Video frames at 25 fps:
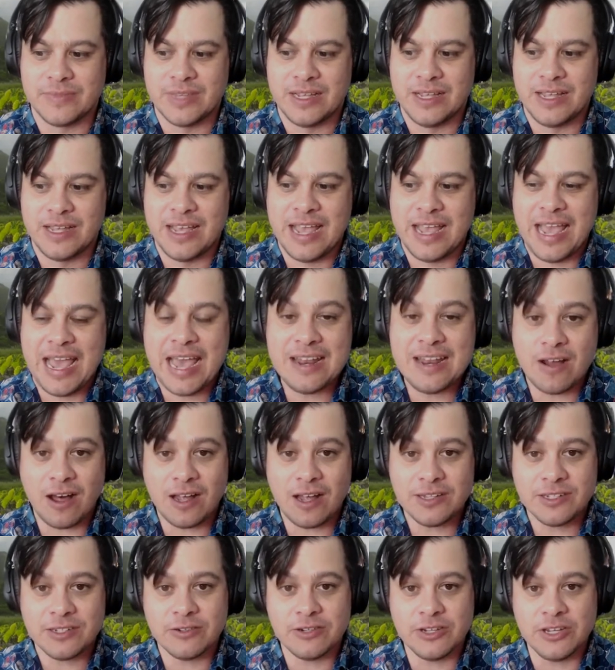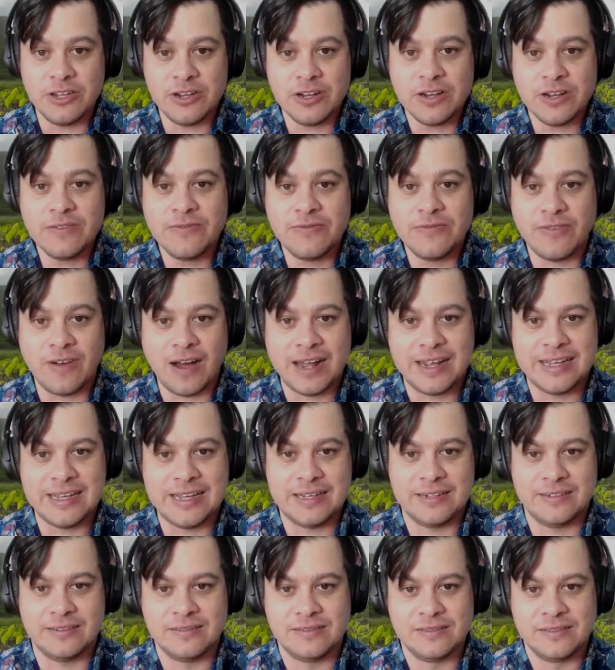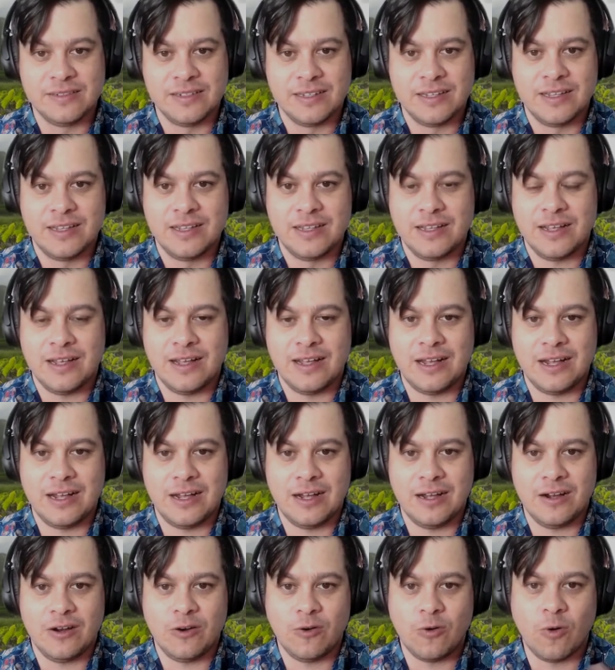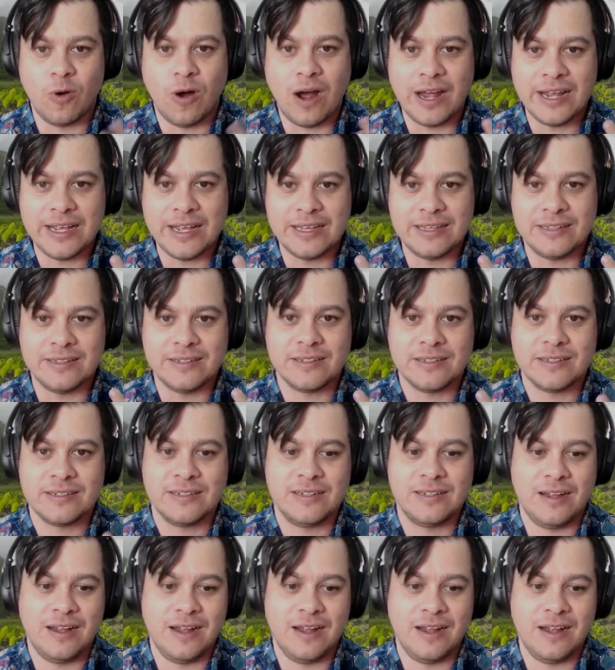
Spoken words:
also unifying Hawaiians